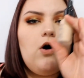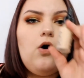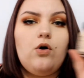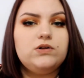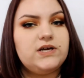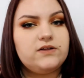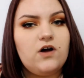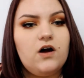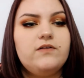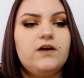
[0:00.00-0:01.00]
all day
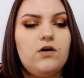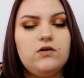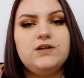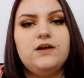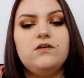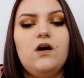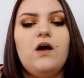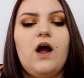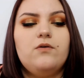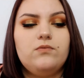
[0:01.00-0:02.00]
long. Like all day long
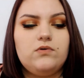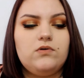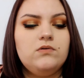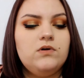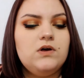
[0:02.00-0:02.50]
I will